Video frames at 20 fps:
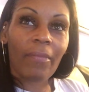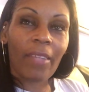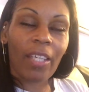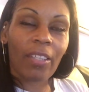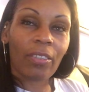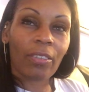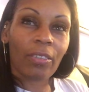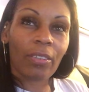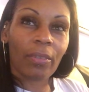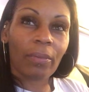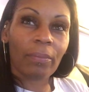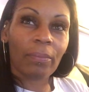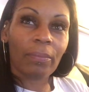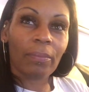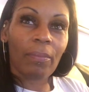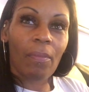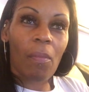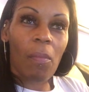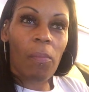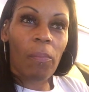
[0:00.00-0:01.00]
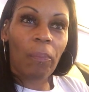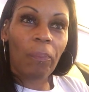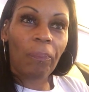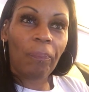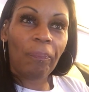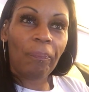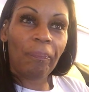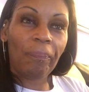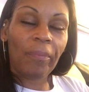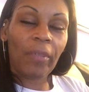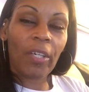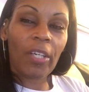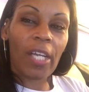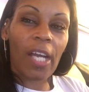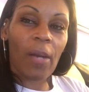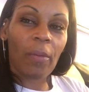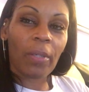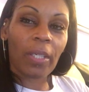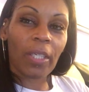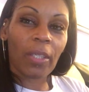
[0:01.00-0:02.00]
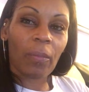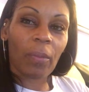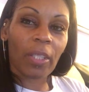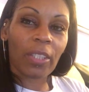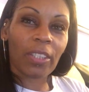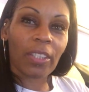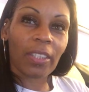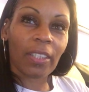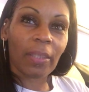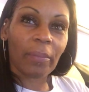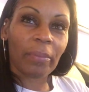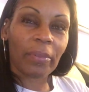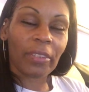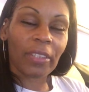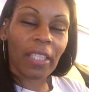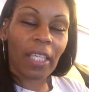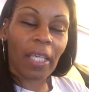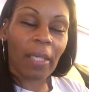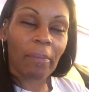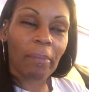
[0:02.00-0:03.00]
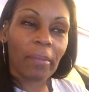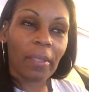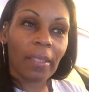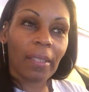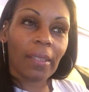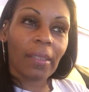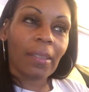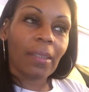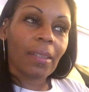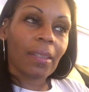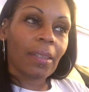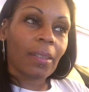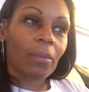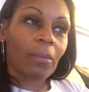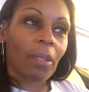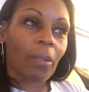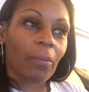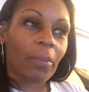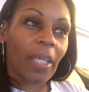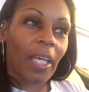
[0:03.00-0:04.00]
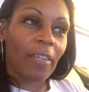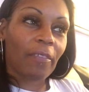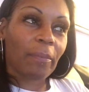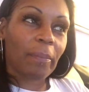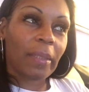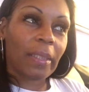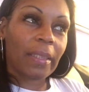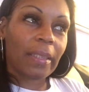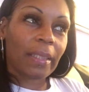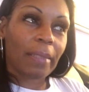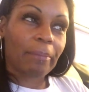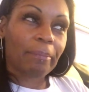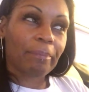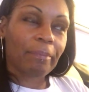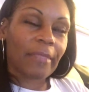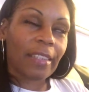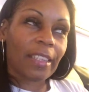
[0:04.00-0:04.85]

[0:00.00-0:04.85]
Watch the game. Oh yeah, we're gonna yeah. Oh, watch the Clippers game while we have pizza.